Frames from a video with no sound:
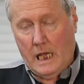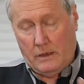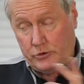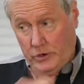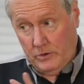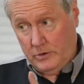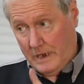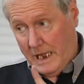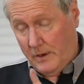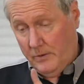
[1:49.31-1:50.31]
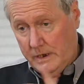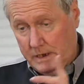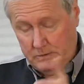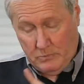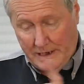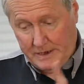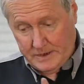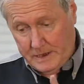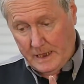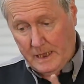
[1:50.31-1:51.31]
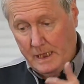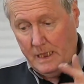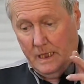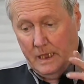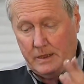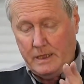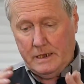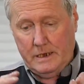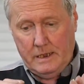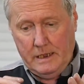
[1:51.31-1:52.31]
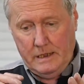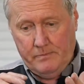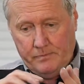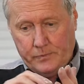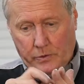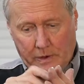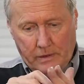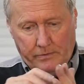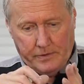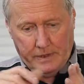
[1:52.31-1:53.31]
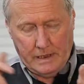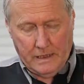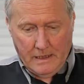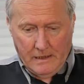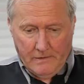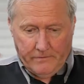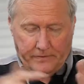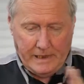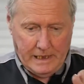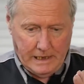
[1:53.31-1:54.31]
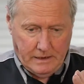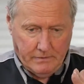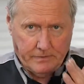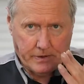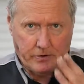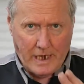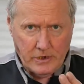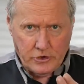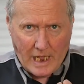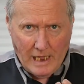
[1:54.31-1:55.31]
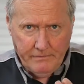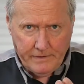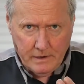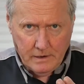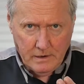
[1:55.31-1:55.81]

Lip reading: I'll show you now in the tape at the end of the quill for the feed for the crankshaft